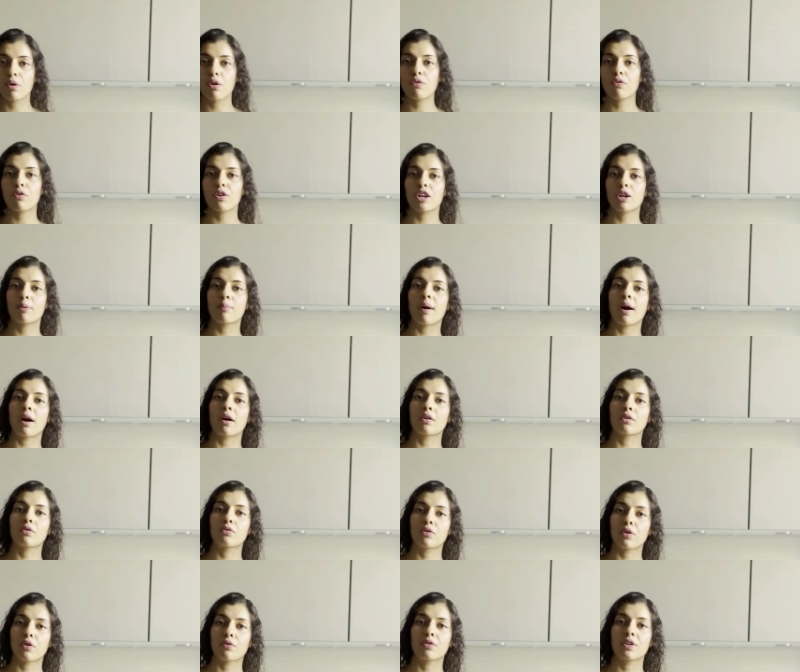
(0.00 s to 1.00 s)
more for
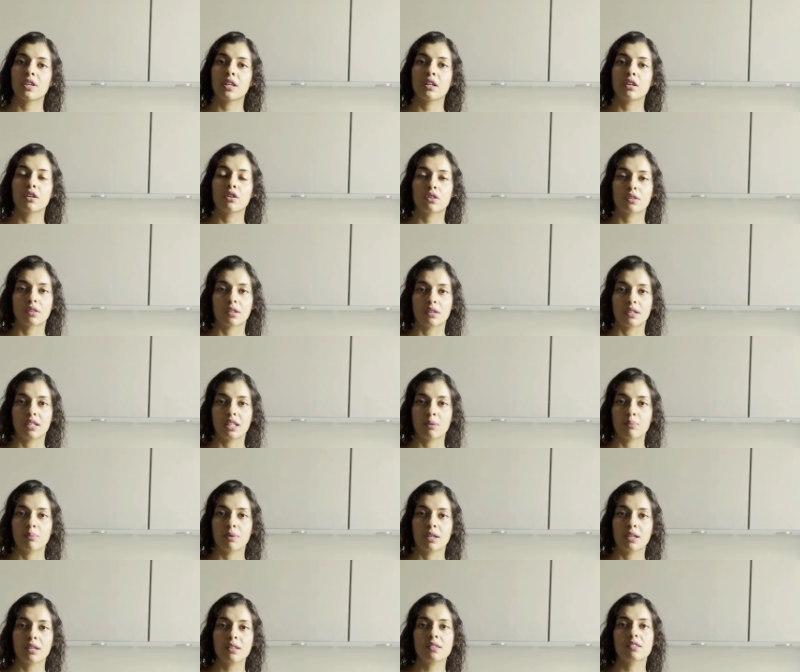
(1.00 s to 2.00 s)
about 15 to 30
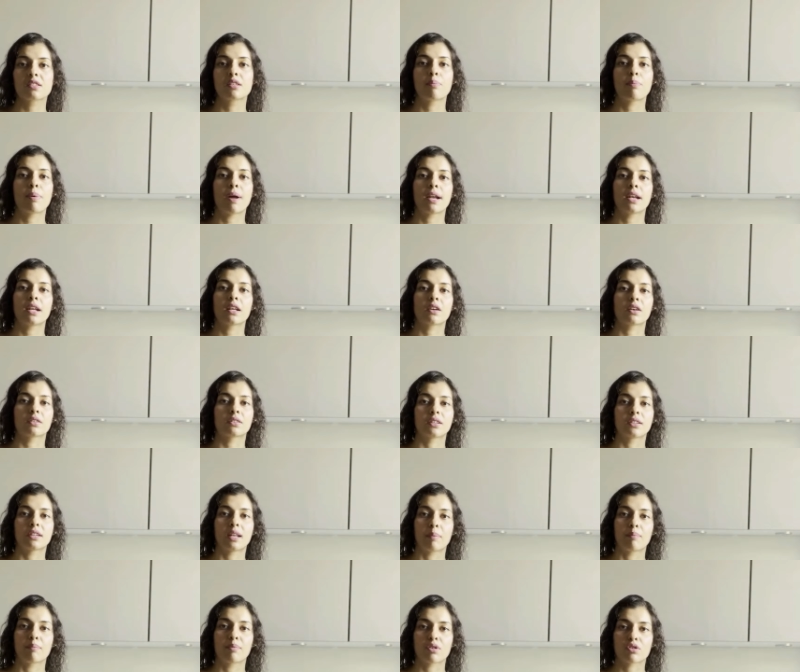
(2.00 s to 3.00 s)
minutes depending on the
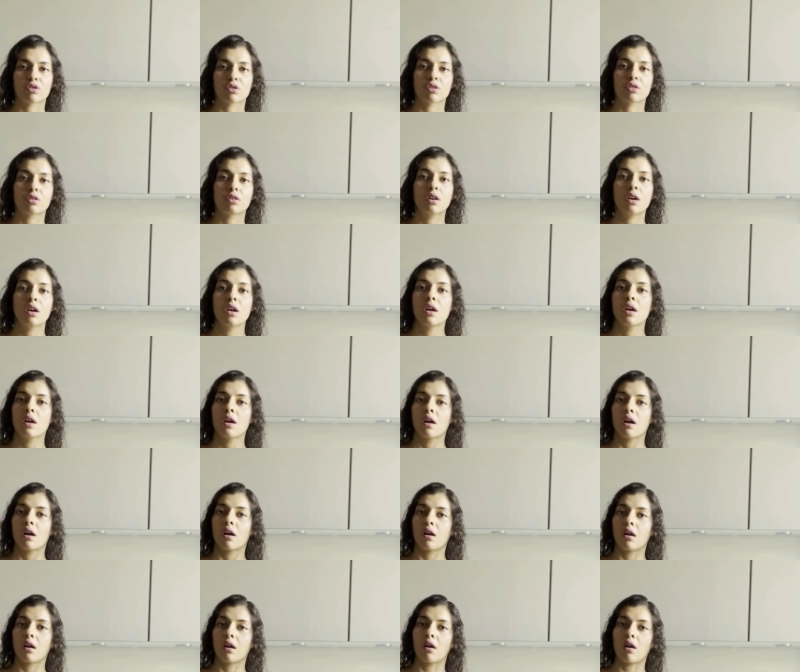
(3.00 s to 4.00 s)
temperature
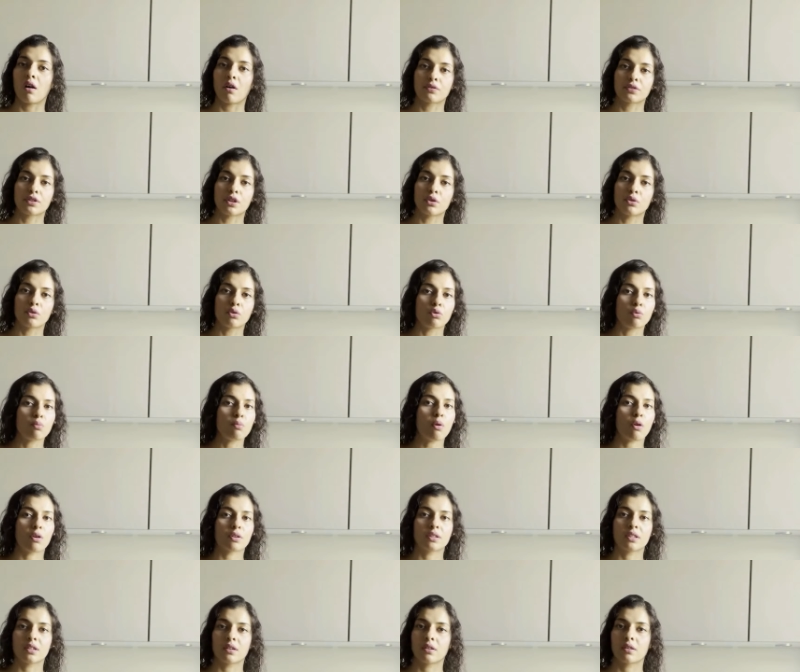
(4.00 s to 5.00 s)
of the room
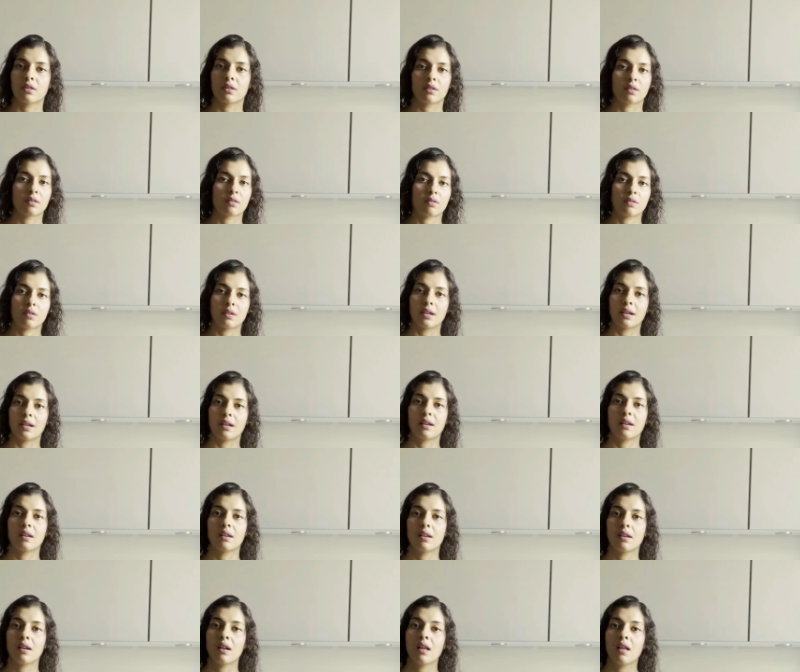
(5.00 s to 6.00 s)
or the
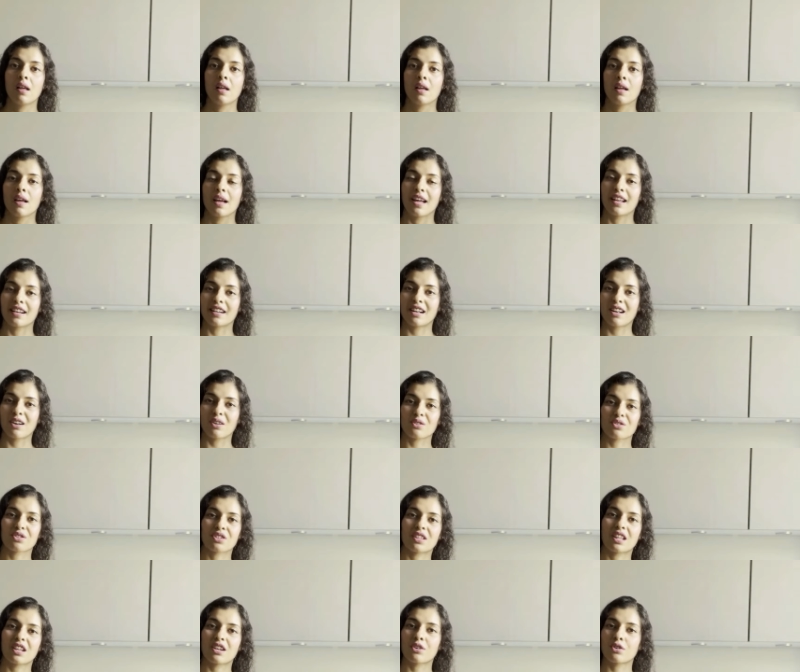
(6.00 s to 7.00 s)
little
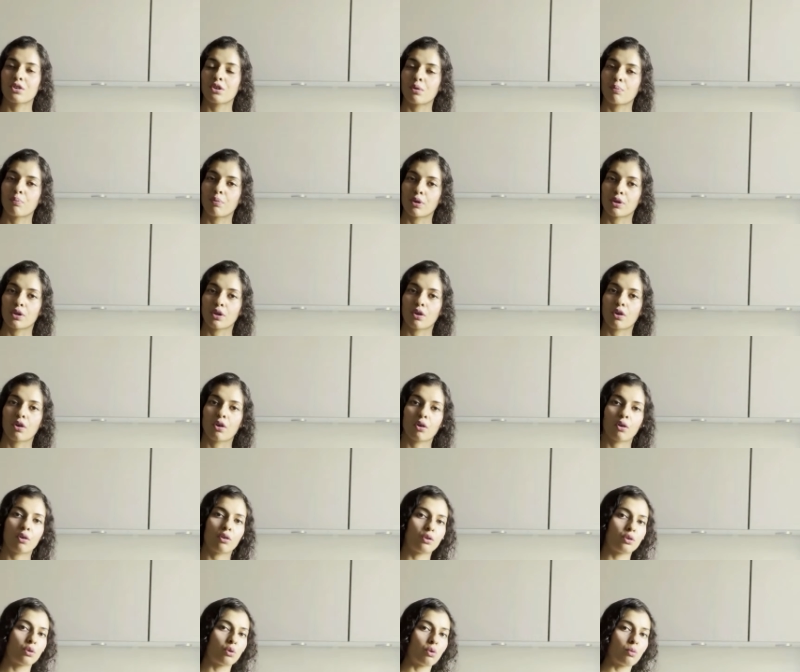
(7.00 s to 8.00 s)
enclosure that you're going to put
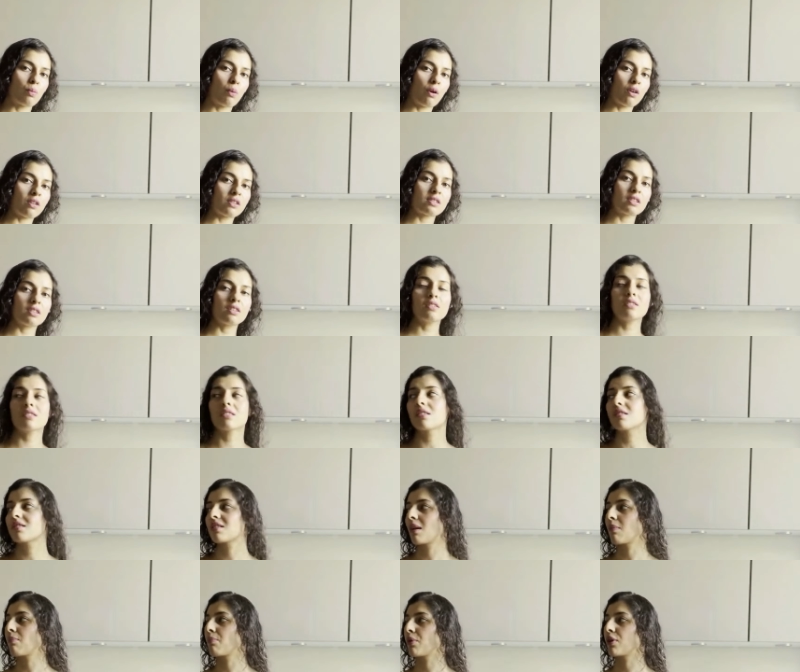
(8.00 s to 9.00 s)
your dough balls in.
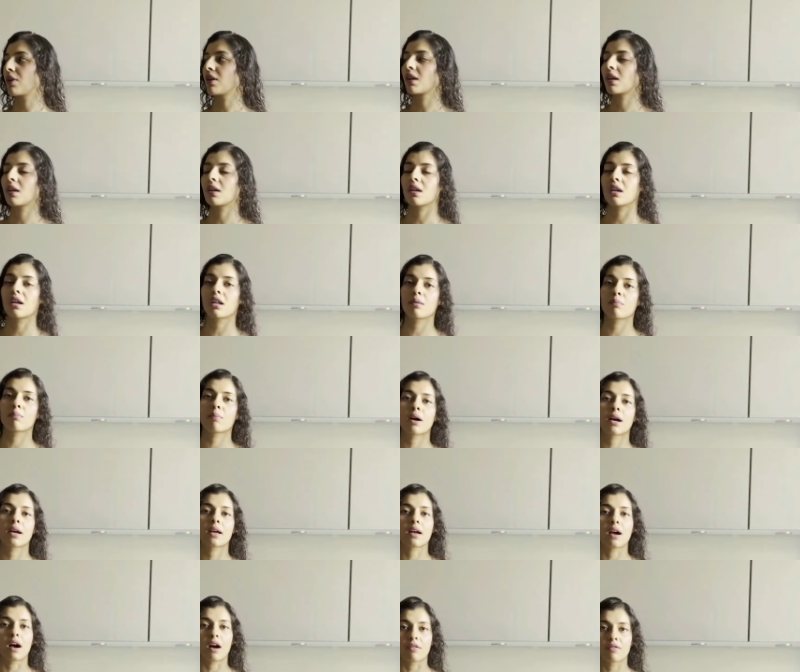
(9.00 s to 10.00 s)
Since I'm putting it in
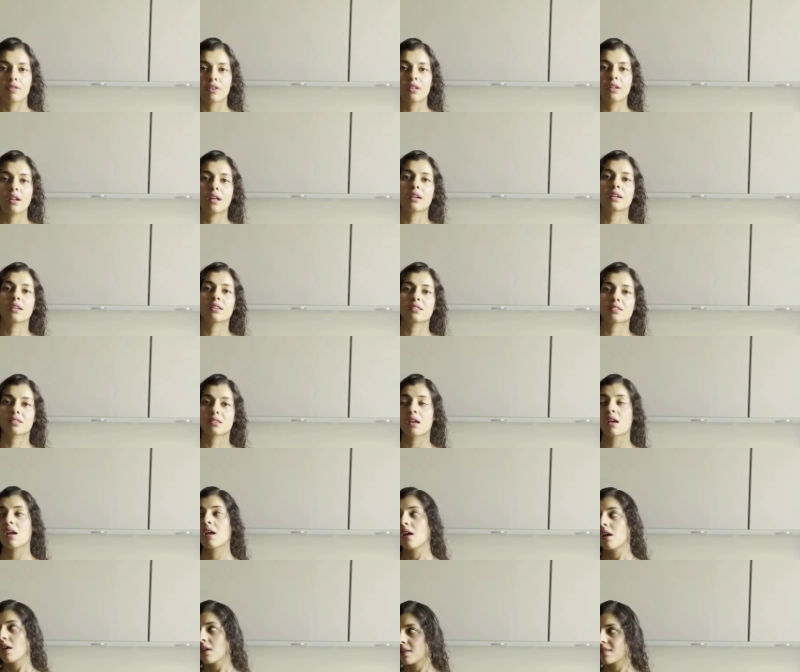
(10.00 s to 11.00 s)
my oven and it's
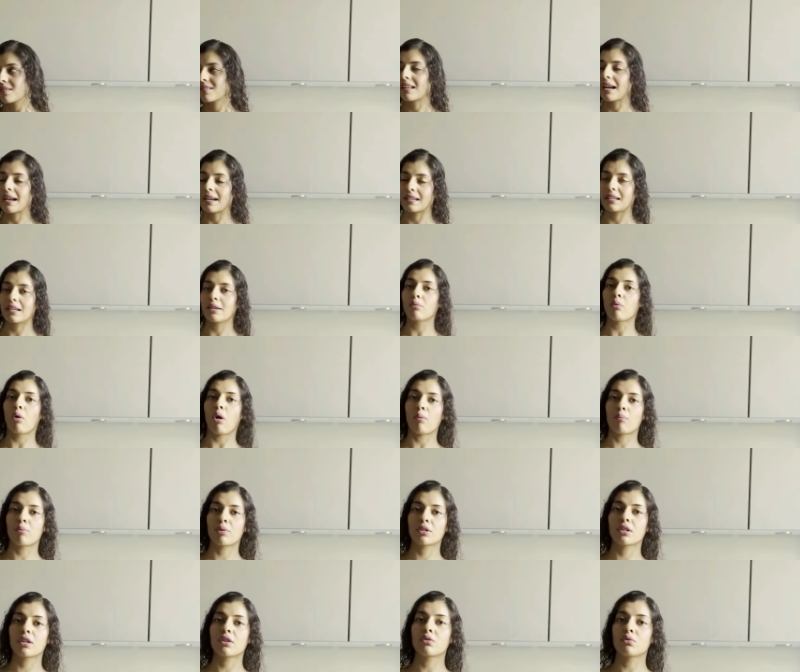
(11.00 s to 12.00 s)
slightly
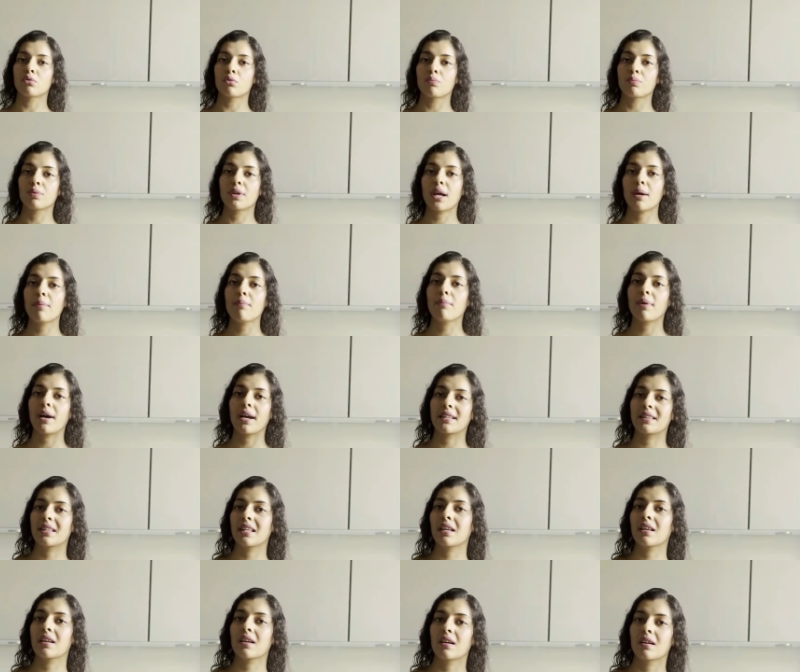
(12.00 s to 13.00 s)
warmer than room temp, I
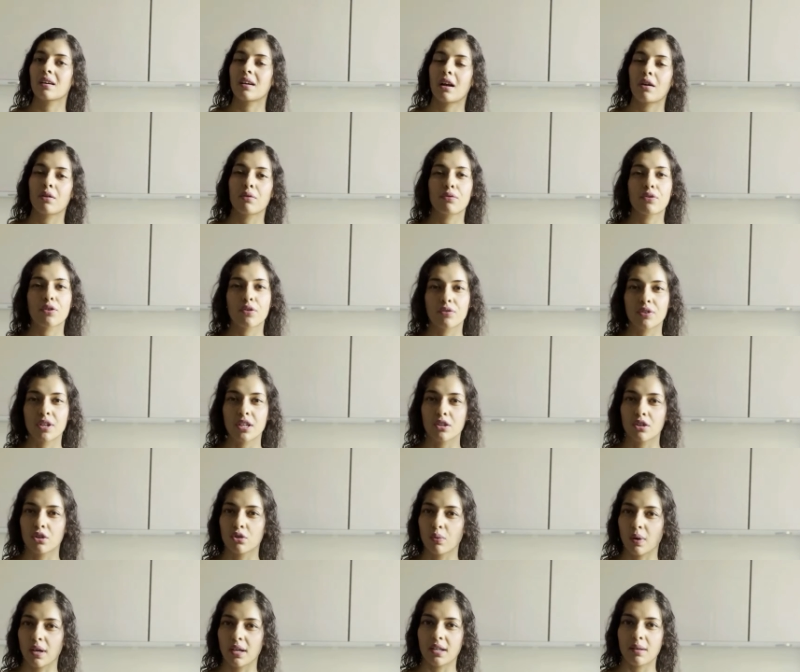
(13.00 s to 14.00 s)
think around 15
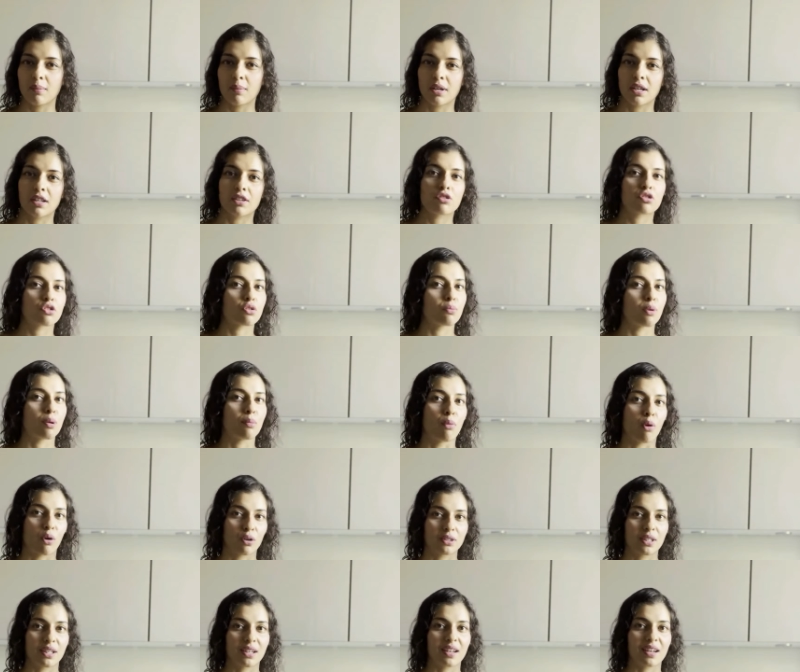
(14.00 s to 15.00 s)
to 20 minutes should be
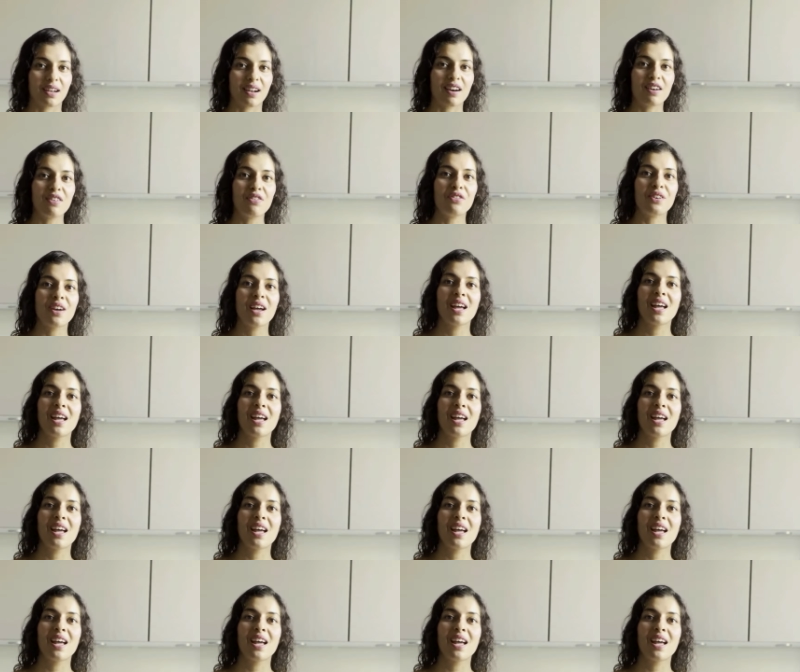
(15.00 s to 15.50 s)
more than enough.